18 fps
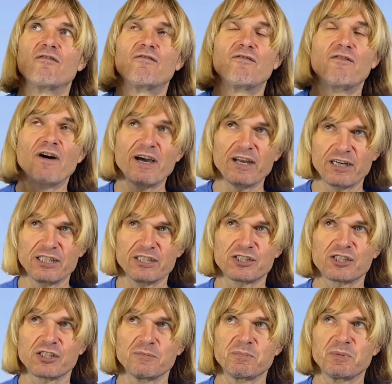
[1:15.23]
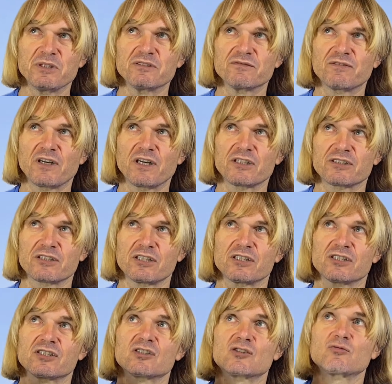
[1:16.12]
very cheap
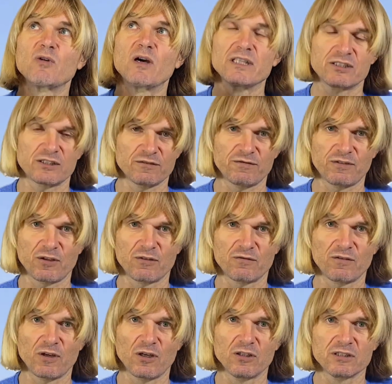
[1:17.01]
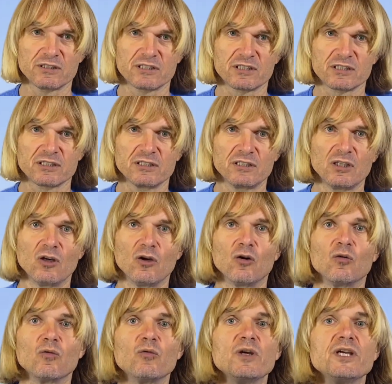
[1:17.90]
inverters, 24 volts.
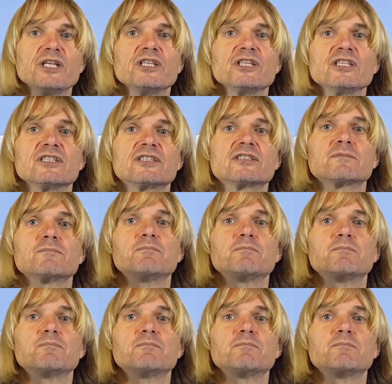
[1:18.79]
We need